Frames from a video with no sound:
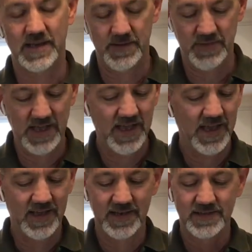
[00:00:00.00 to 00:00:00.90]
up,
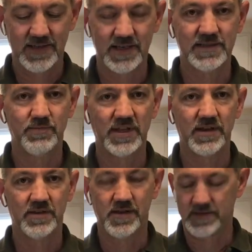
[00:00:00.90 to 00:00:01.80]
and it's going to split
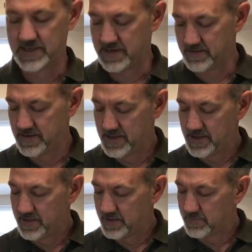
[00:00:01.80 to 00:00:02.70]
along there.
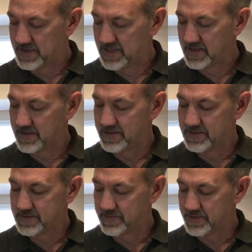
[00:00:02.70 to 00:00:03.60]
The one that is
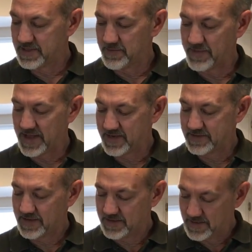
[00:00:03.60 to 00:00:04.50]
going in the
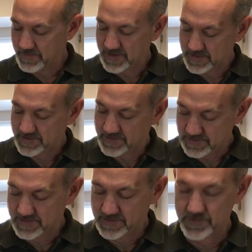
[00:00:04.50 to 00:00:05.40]
banneton, I'm
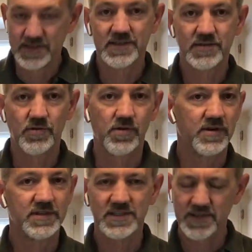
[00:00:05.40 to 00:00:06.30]
going to score
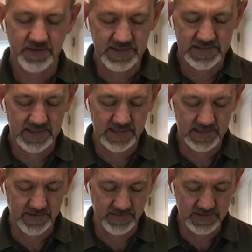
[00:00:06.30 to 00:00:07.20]
just so you can see the
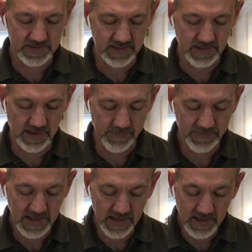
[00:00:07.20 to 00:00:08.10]
difference.
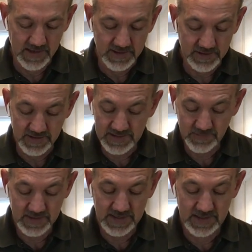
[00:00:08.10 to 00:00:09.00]
So this
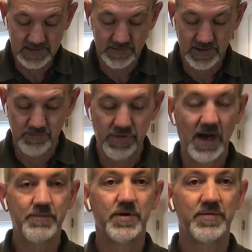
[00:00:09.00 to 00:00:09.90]
one is going to
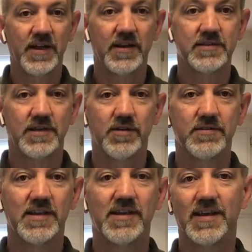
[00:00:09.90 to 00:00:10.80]
pop open on its own,
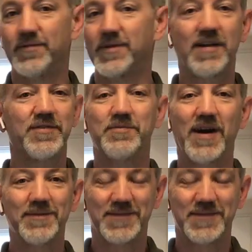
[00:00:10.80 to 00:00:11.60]
and wherever it pops